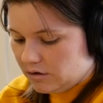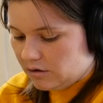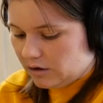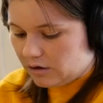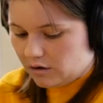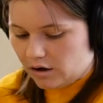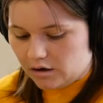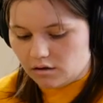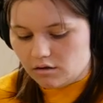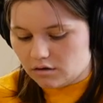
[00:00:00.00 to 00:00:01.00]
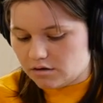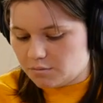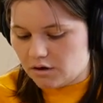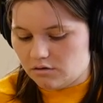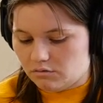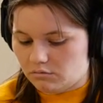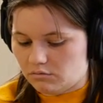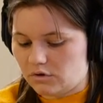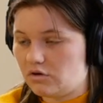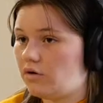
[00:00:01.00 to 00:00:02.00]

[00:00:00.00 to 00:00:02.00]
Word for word: like, I can look at this page and read you